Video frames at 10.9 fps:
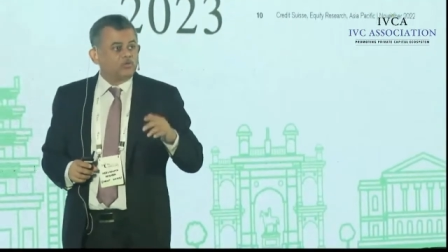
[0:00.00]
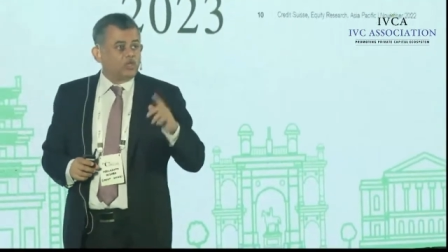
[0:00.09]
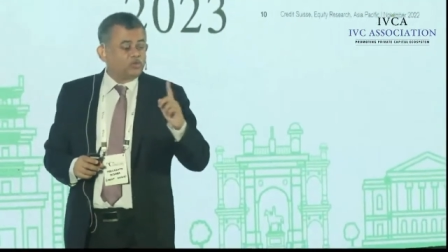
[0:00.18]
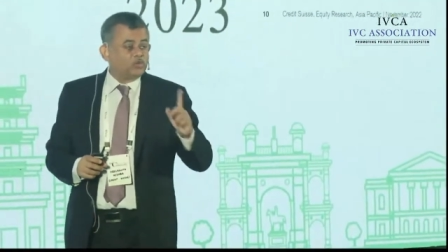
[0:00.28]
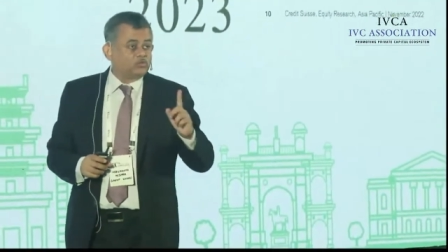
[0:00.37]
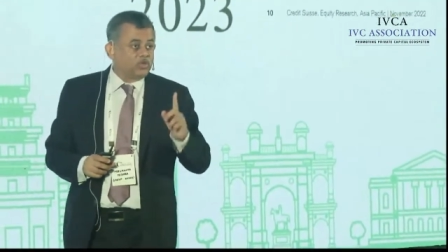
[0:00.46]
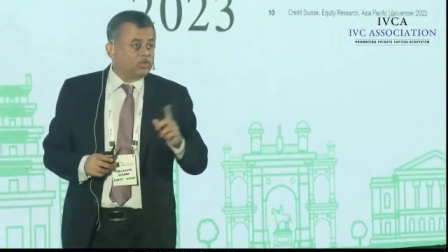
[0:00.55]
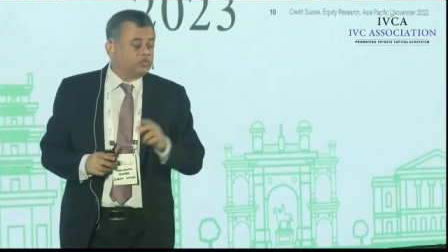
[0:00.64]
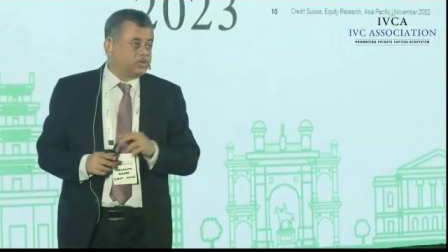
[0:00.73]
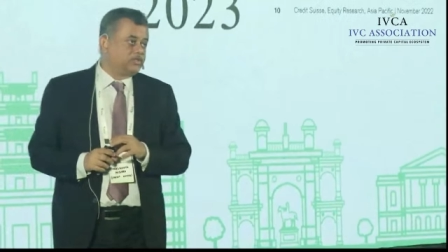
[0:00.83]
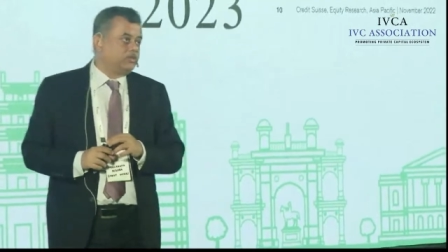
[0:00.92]
of output of
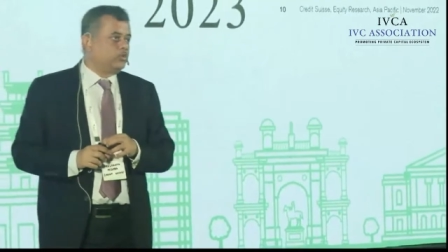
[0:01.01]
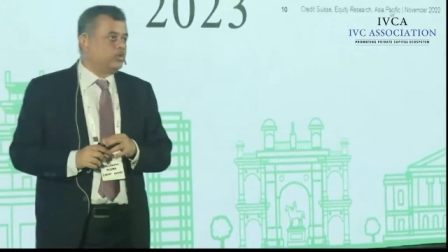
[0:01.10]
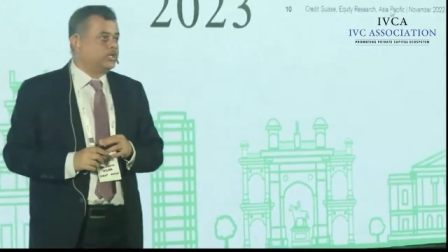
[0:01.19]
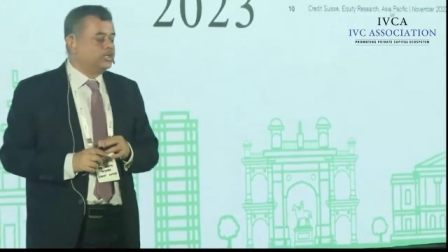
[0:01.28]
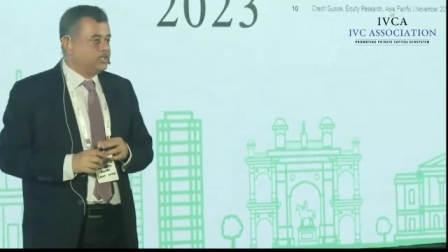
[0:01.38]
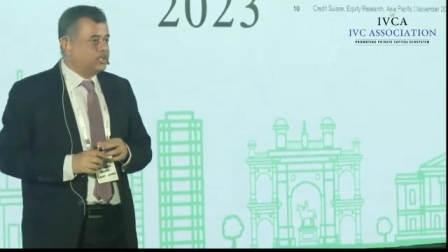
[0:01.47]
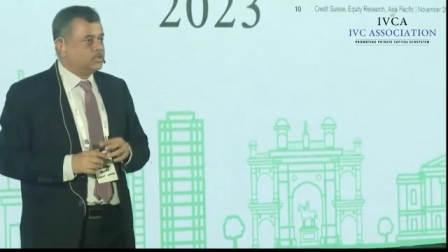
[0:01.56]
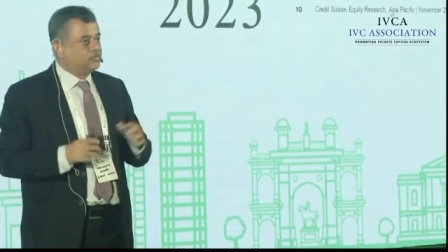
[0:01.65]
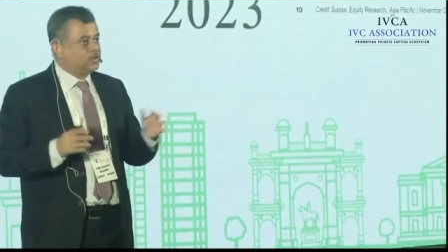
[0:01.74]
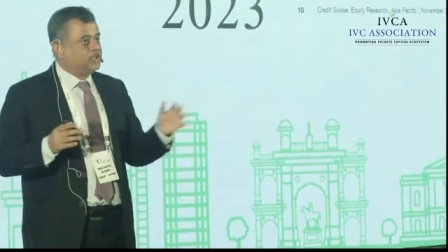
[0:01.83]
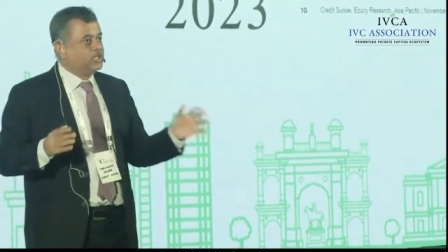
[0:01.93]
construction
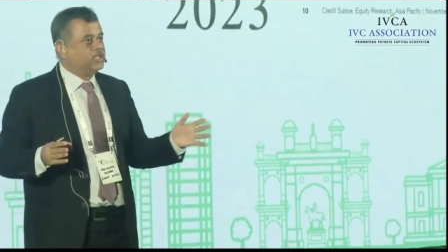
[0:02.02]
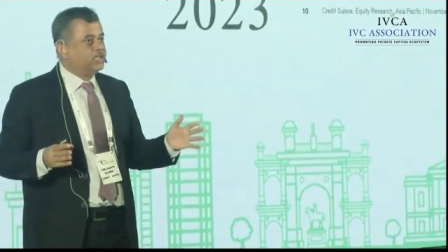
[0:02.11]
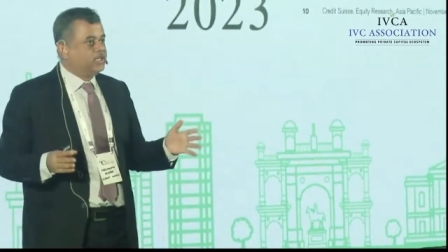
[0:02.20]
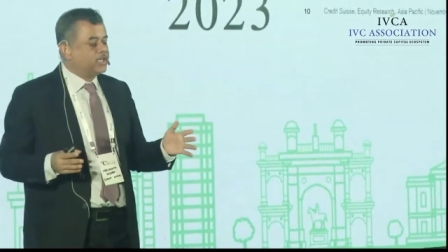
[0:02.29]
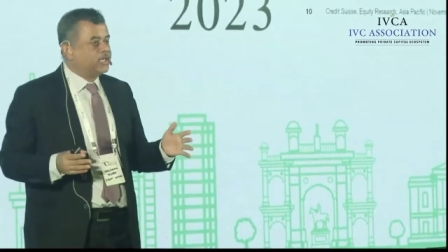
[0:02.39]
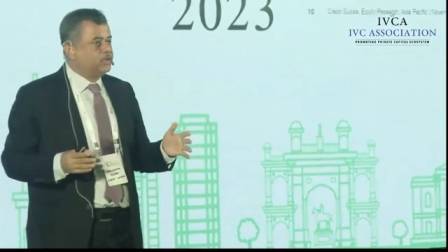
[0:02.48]
actually